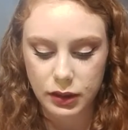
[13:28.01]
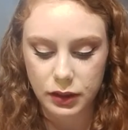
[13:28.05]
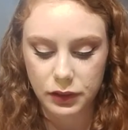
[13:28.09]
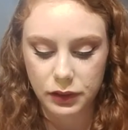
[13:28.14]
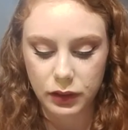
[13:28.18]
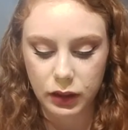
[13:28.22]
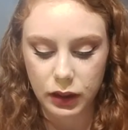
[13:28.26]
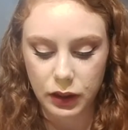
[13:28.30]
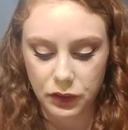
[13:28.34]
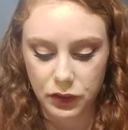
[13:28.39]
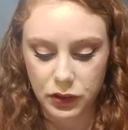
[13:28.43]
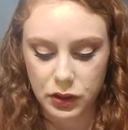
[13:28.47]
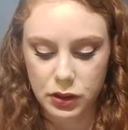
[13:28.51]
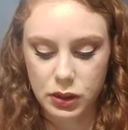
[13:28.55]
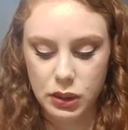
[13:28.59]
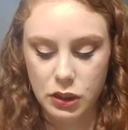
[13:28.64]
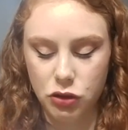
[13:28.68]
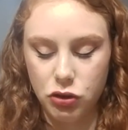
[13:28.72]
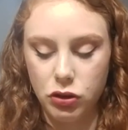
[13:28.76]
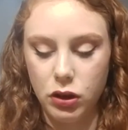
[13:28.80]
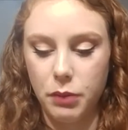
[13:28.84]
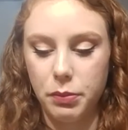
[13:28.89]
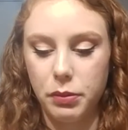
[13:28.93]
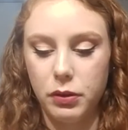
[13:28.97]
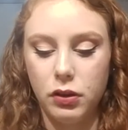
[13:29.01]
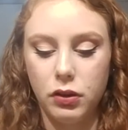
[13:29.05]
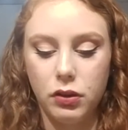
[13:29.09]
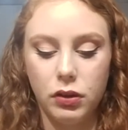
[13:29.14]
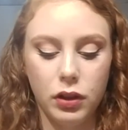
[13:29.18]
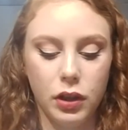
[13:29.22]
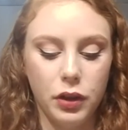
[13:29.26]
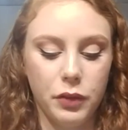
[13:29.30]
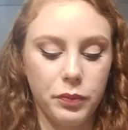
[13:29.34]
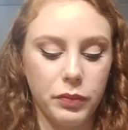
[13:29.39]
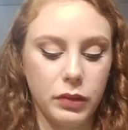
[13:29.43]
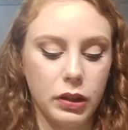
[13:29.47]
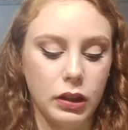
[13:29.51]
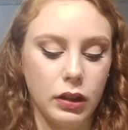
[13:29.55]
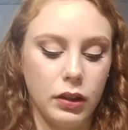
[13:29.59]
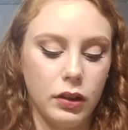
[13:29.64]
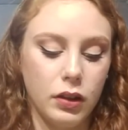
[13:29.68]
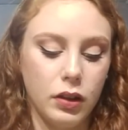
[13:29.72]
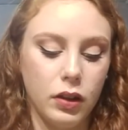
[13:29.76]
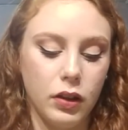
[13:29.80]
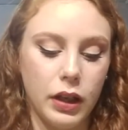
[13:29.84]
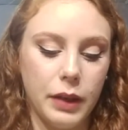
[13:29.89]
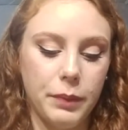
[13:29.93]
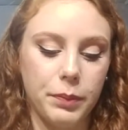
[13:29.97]
delivers a tropical glow.
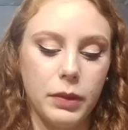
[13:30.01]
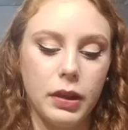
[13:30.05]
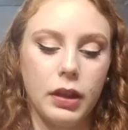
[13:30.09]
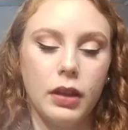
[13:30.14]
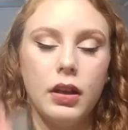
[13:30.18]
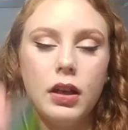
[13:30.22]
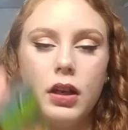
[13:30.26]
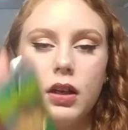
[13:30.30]
Okay,